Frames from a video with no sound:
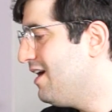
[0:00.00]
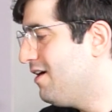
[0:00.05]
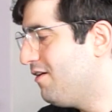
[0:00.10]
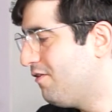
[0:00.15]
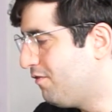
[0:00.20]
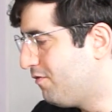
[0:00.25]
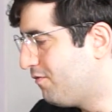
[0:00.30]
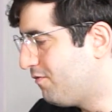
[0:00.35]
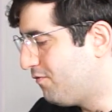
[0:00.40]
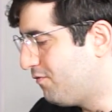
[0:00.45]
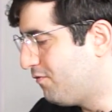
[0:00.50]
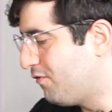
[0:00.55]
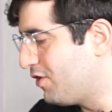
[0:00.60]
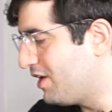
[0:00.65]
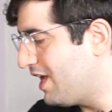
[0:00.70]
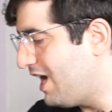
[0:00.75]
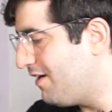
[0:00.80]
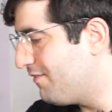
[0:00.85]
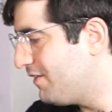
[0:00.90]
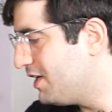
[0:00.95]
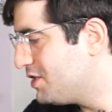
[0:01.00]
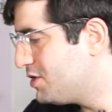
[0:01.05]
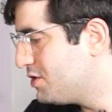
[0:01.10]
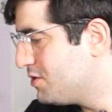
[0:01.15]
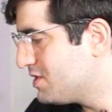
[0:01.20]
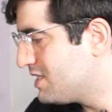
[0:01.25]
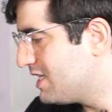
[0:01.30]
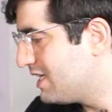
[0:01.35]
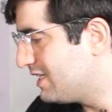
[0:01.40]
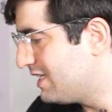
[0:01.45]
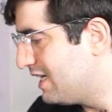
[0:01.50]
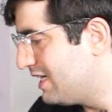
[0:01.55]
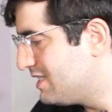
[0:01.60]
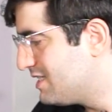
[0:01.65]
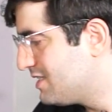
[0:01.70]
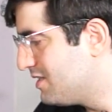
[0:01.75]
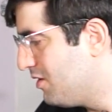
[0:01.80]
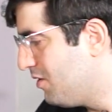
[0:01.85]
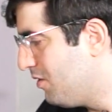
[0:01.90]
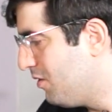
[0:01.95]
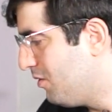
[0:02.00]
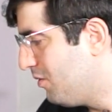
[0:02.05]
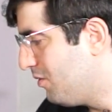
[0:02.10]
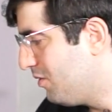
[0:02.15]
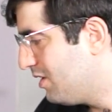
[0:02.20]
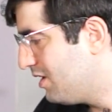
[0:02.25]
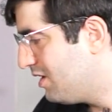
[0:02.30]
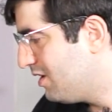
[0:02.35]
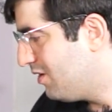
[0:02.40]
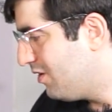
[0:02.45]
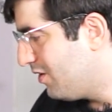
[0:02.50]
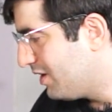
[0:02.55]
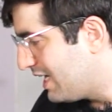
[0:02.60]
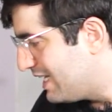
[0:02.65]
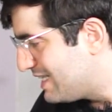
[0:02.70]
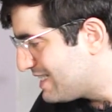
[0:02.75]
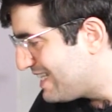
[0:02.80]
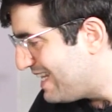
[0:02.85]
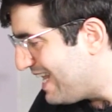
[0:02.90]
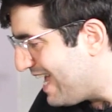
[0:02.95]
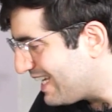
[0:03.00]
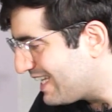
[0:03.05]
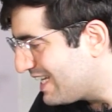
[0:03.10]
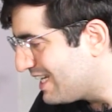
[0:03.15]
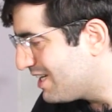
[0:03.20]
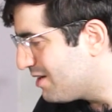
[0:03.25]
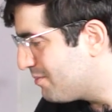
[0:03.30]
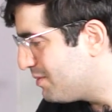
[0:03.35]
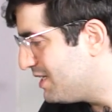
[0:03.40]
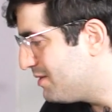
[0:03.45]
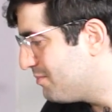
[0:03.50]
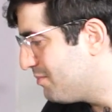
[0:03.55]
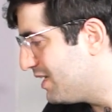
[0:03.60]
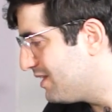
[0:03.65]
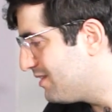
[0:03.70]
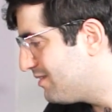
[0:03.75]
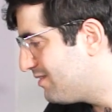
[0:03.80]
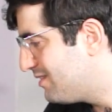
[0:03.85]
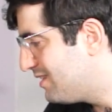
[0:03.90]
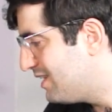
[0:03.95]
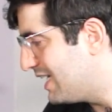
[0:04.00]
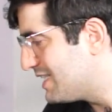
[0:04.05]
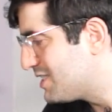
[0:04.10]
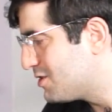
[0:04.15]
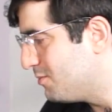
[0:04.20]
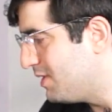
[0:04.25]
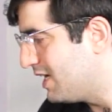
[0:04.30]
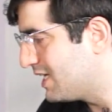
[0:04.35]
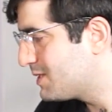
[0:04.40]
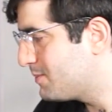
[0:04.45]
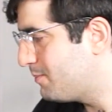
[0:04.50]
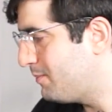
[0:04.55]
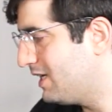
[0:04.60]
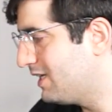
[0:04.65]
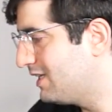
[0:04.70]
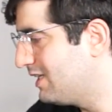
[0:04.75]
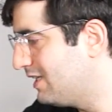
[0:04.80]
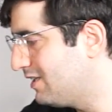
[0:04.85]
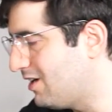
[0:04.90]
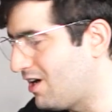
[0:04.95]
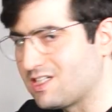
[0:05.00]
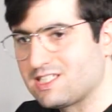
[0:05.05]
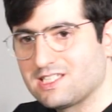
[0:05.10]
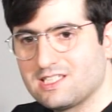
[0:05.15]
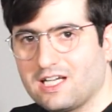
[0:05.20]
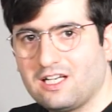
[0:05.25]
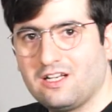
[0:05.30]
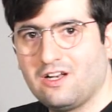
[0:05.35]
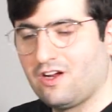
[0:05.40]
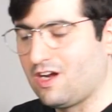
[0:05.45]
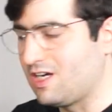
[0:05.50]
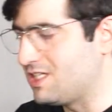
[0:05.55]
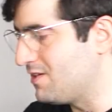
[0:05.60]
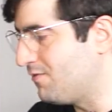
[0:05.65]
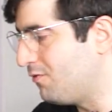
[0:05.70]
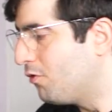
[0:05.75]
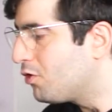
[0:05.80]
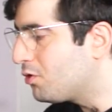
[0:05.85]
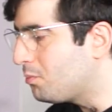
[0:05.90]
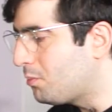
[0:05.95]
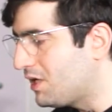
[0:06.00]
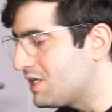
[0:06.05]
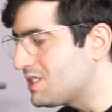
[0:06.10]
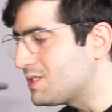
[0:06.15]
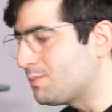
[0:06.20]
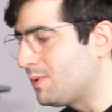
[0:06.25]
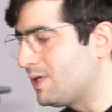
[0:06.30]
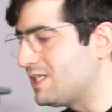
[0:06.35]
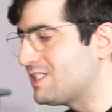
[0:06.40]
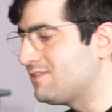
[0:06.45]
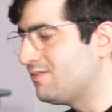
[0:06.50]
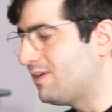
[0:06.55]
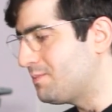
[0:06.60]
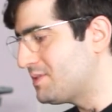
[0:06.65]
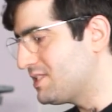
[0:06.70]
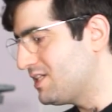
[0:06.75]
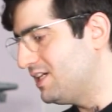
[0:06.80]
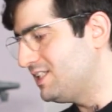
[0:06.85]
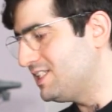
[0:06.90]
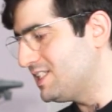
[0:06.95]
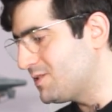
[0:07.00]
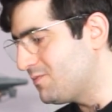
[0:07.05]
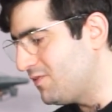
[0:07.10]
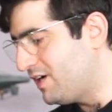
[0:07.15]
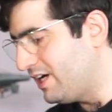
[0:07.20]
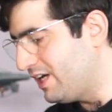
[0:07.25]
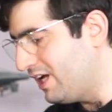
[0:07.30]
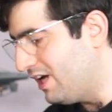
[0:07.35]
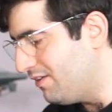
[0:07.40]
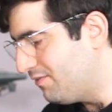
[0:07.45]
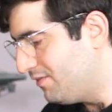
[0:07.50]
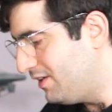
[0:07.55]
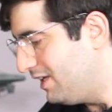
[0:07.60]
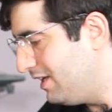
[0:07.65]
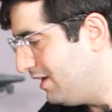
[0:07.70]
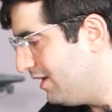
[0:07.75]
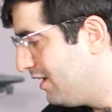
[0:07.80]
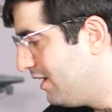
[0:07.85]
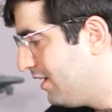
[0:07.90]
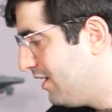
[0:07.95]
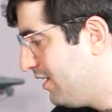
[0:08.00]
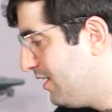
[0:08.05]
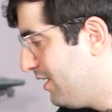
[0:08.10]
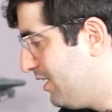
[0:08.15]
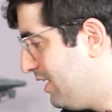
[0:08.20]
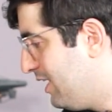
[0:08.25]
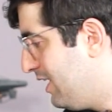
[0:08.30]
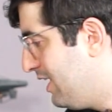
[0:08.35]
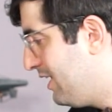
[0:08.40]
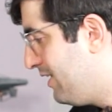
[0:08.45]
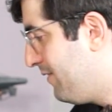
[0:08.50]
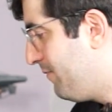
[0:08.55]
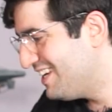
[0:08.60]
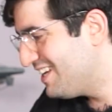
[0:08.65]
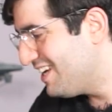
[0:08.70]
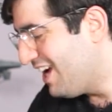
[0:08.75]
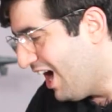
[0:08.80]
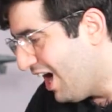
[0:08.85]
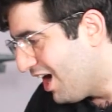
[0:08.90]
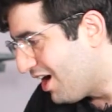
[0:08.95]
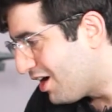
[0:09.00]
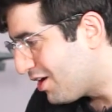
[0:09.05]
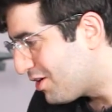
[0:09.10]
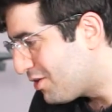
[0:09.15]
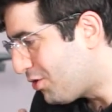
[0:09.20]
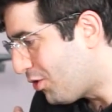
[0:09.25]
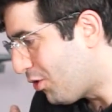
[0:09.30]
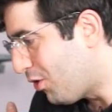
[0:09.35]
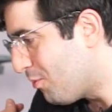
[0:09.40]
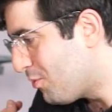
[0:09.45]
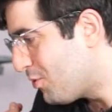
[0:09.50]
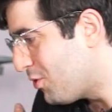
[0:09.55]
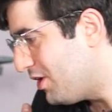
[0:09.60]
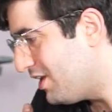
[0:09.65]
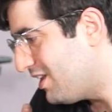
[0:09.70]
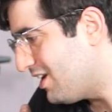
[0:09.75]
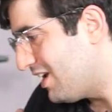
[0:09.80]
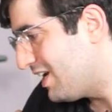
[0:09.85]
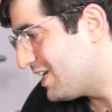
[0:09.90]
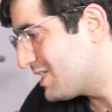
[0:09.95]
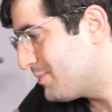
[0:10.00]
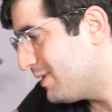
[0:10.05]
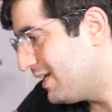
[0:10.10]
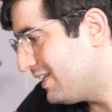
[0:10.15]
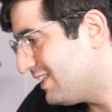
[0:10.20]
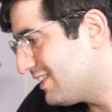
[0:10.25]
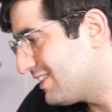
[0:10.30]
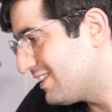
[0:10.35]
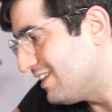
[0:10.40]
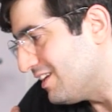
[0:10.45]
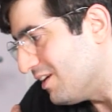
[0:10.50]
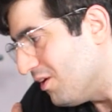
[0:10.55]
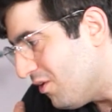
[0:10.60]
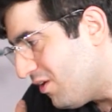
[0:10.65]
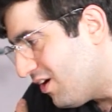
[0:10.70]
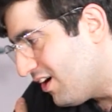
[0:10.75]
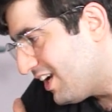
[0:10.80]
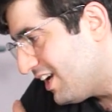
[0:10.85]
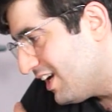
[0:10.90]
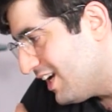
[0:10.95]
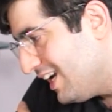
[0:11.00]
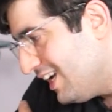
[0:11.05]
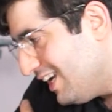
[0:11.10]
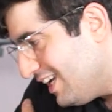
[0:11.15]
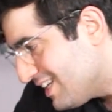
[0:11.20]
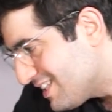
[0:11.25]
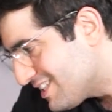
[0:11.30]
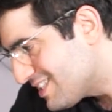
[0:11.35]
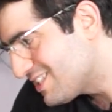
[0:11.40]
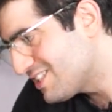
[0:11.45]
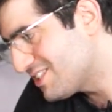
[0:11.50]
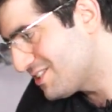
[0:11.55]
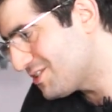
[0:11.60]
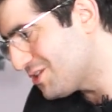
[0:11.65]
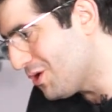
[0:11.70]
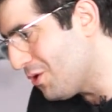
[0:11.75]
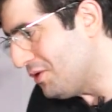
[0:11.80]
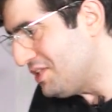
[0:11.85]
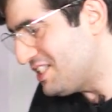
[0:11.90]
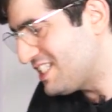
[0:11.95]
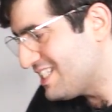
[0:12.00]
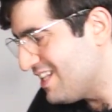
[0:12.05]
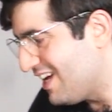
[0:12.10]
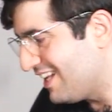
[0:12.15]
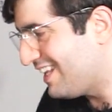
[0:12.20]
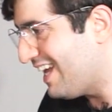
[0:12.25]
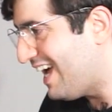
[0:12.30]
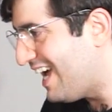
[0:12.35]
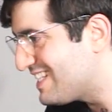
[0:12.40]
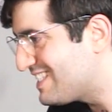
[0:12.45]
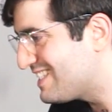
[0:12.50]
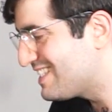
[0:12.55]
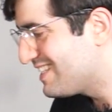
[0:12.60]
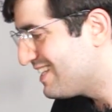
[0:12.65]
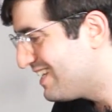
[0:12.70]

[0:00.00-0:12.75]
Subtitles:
For the average user, there is no, okay, it's lagging a bit, but that's to be expected. Ars Technica is a WordPress-based website. It's very heavy. Ah, Chrome quit unexpectedly. Okay, so it's not as...